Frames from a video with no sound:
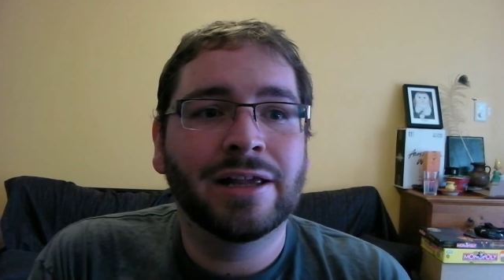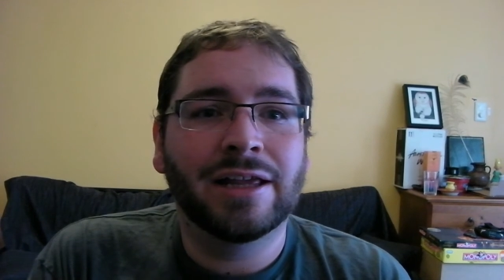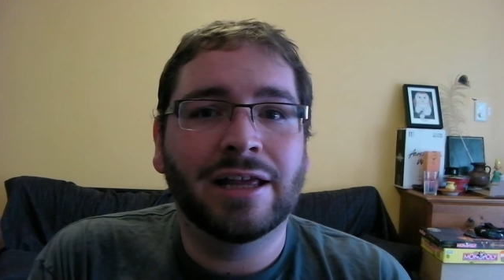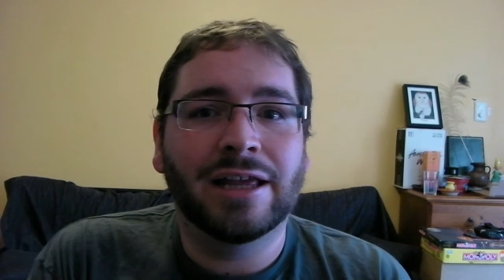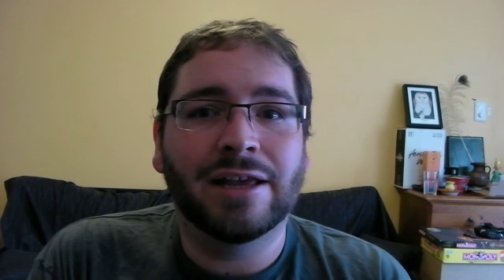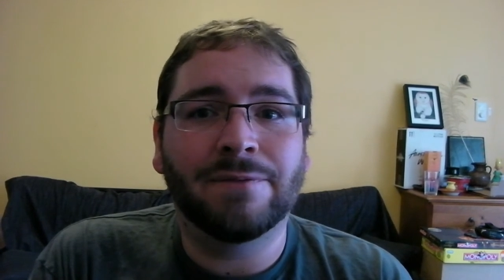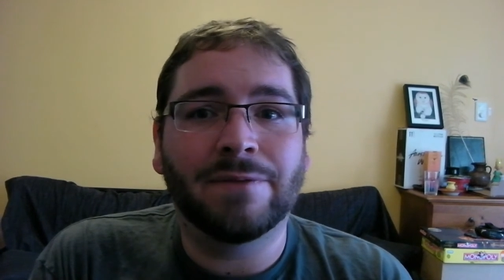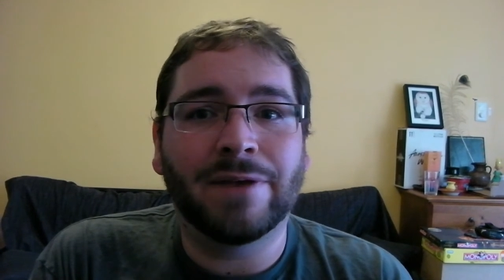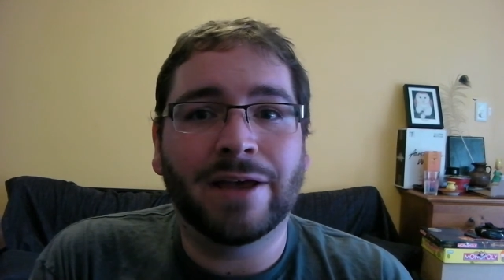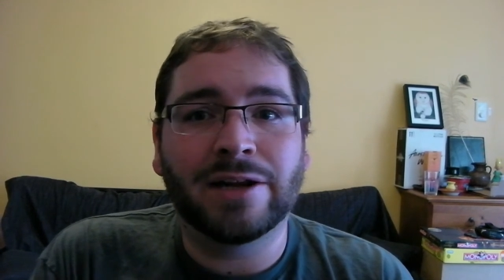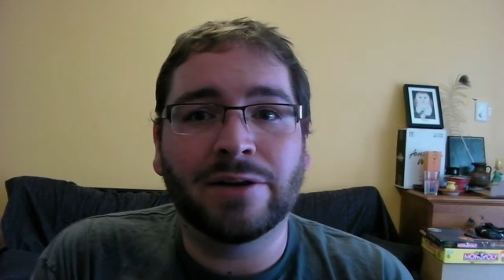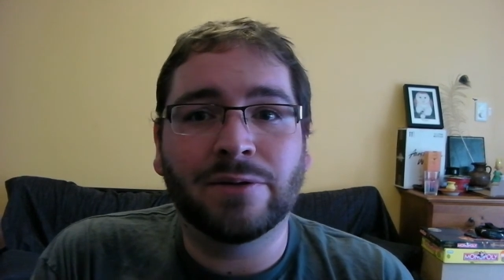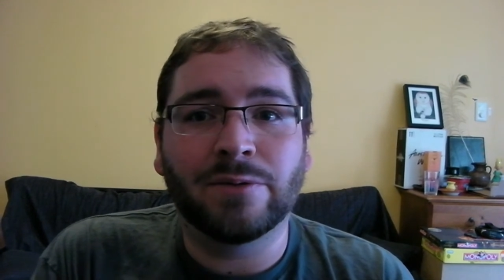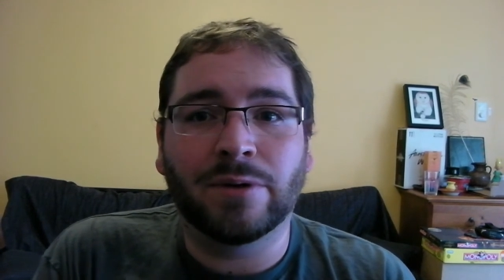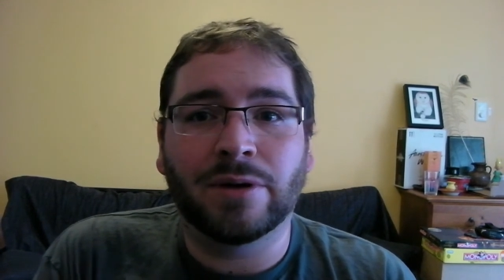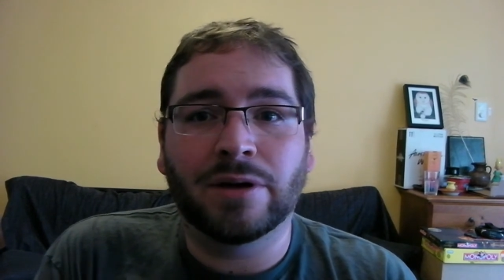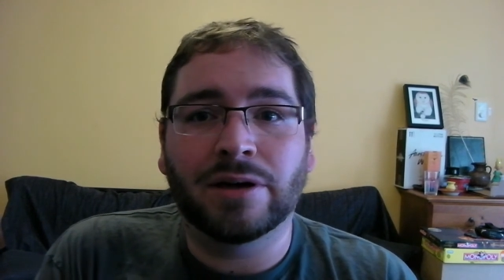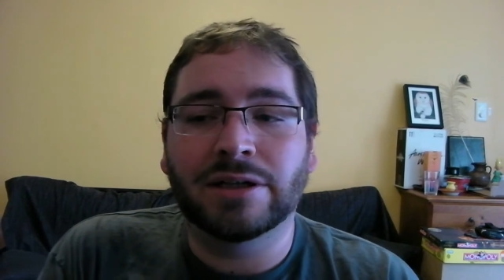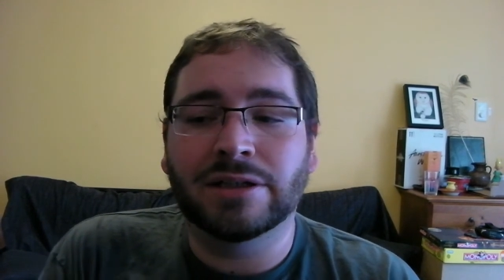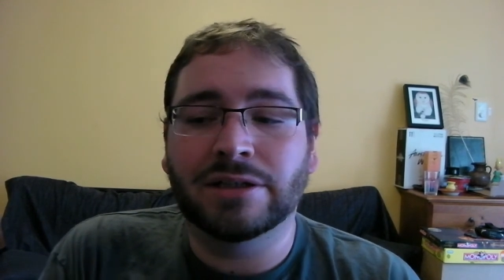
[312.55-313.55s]
if
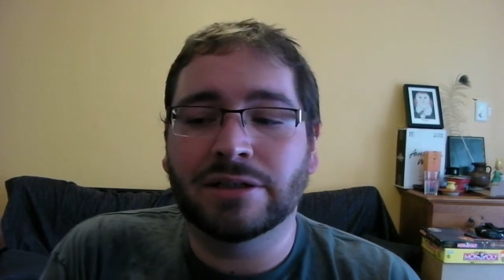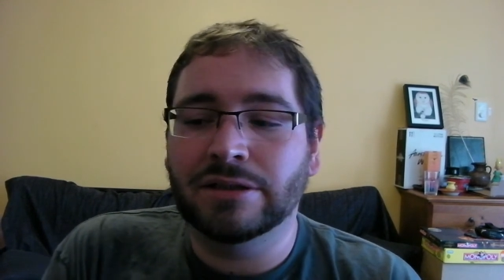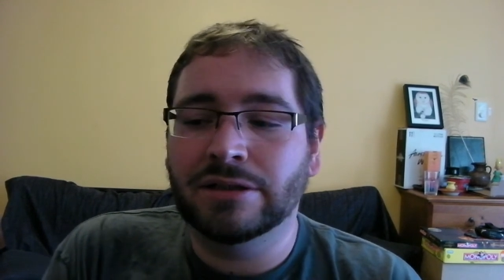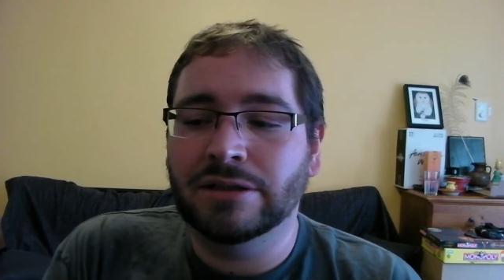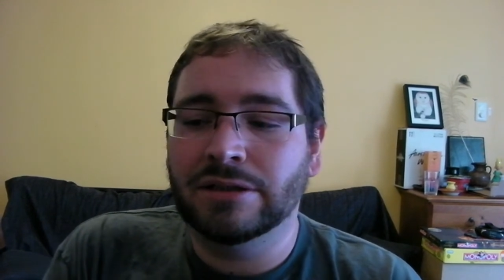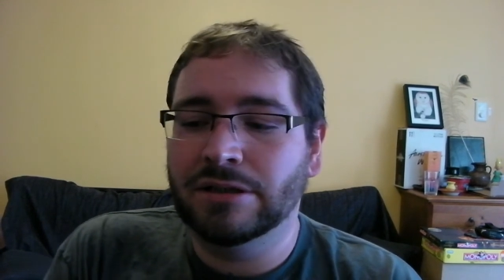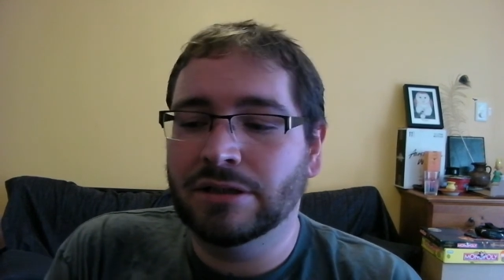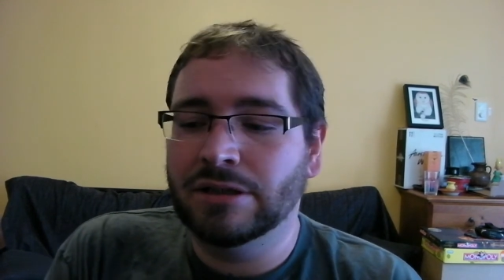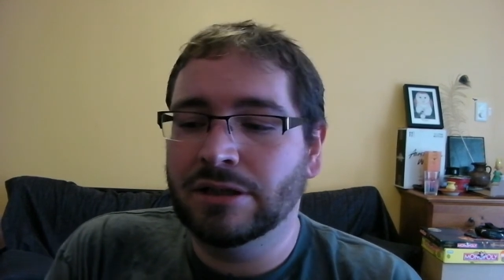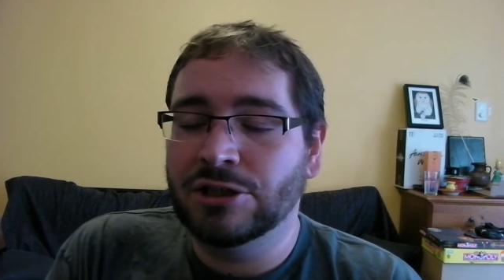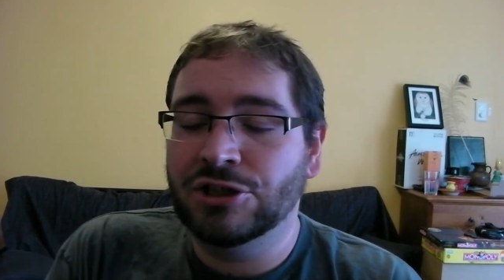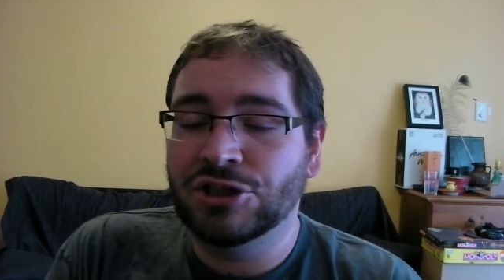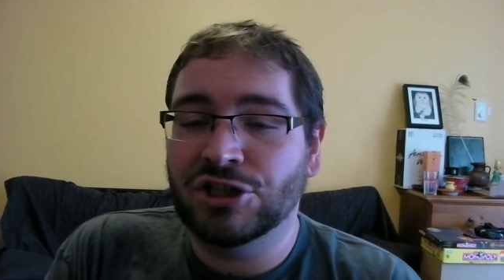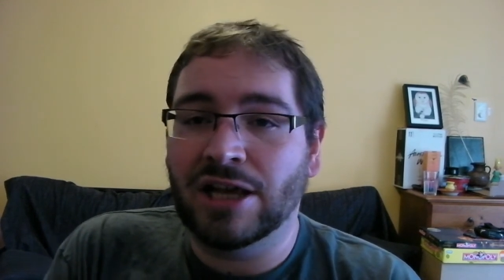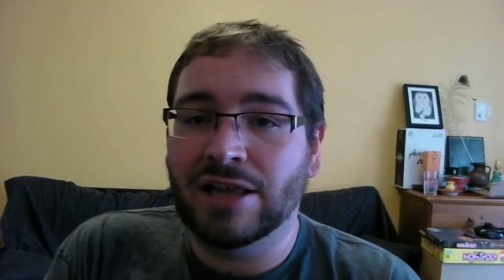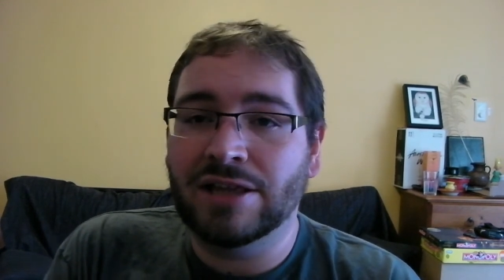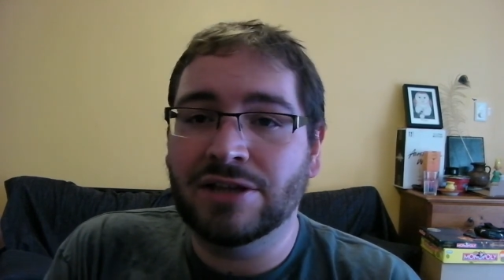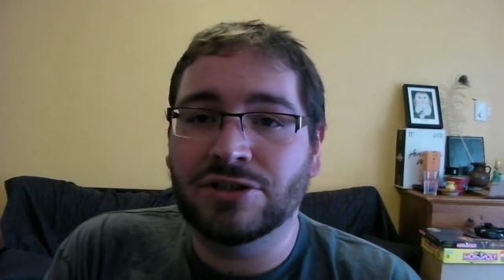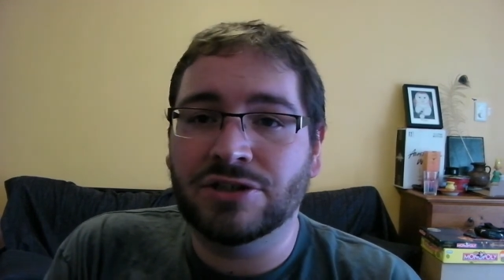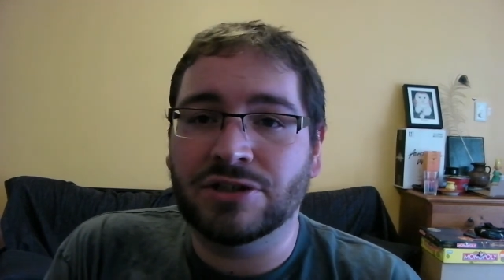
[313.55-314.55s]
anyone
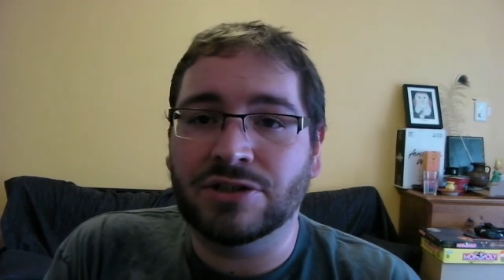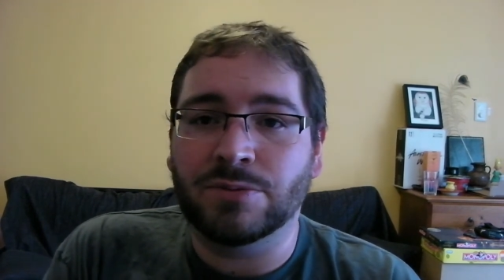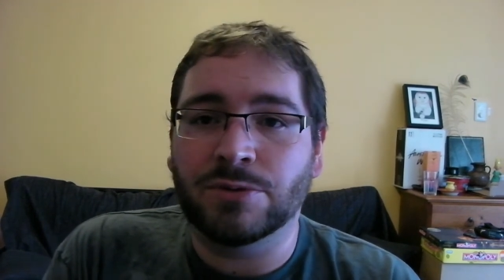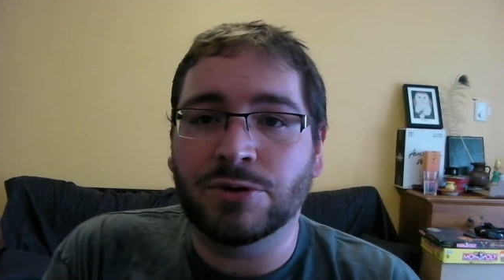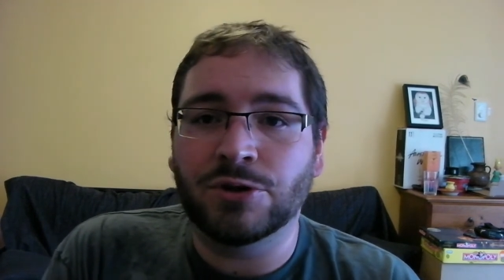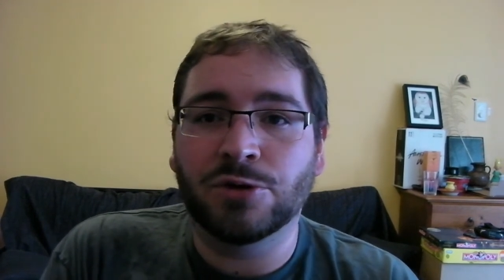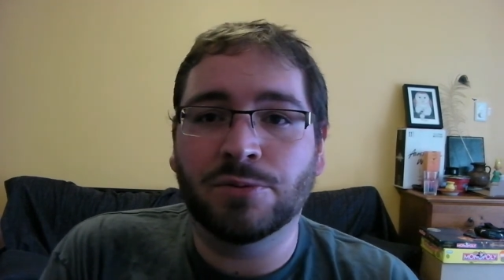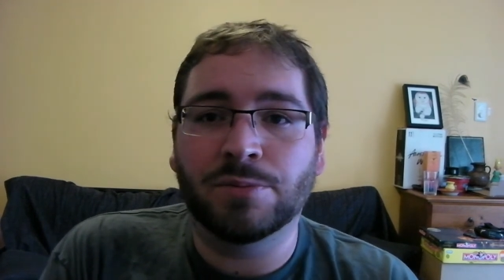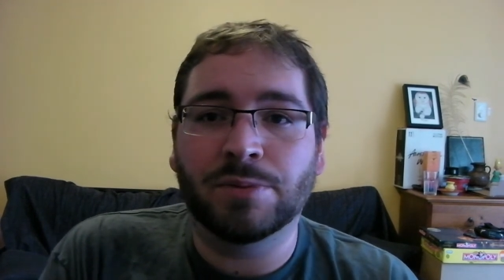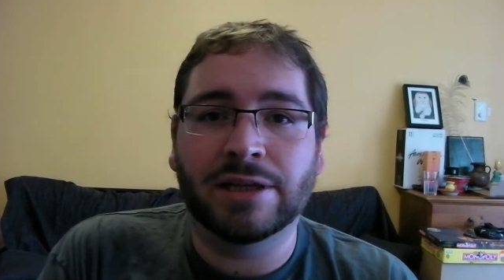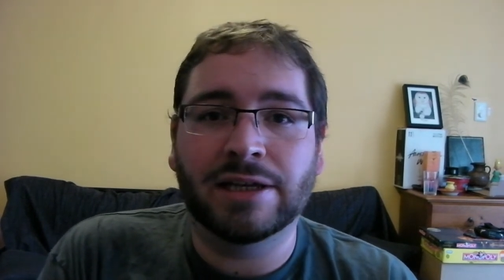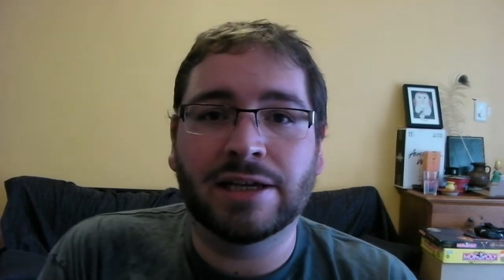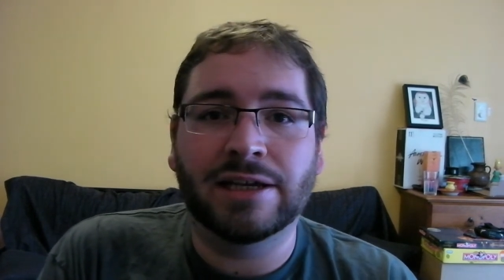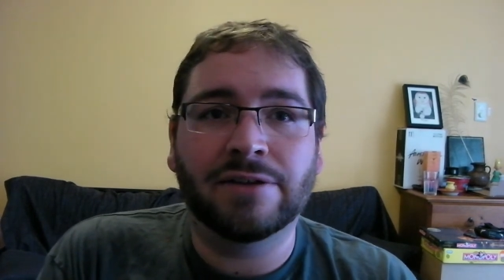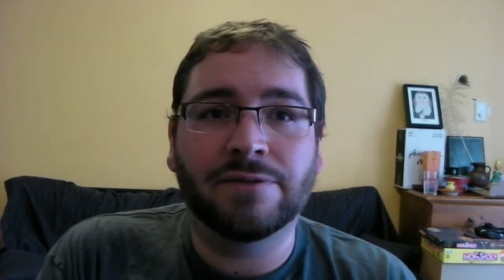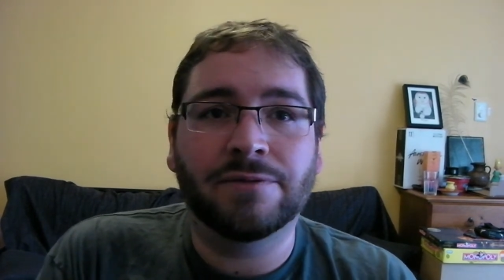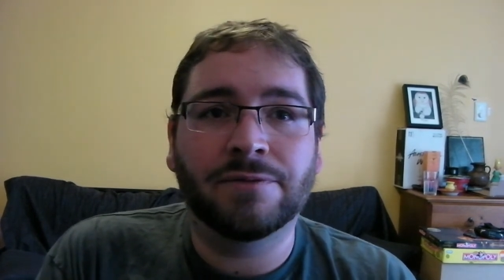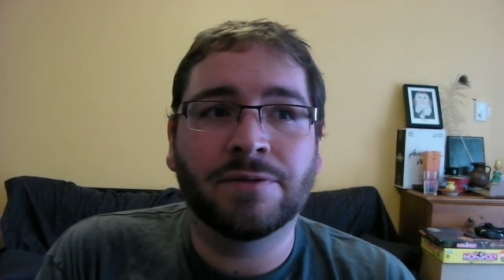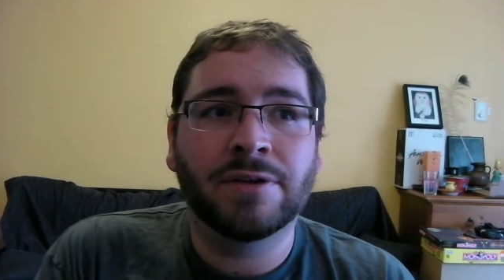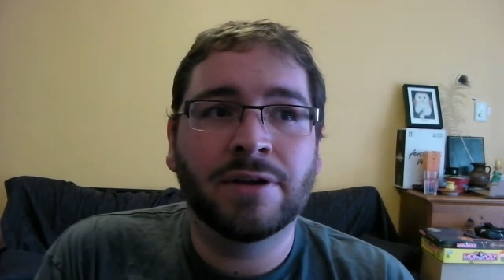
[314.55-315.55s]
challenges what you
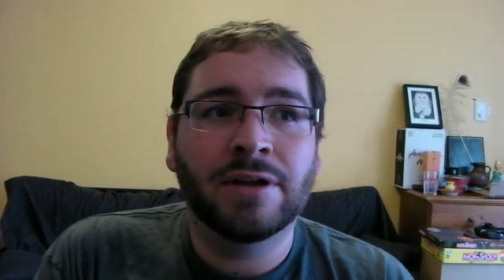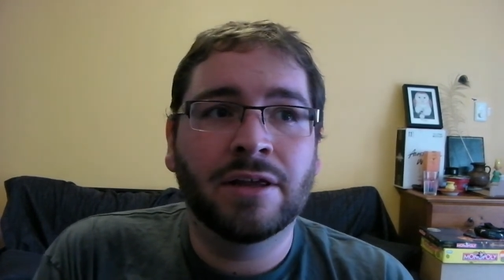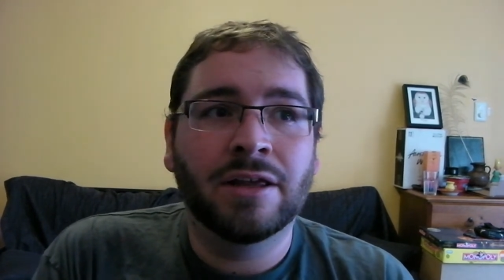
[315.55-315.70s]
believe.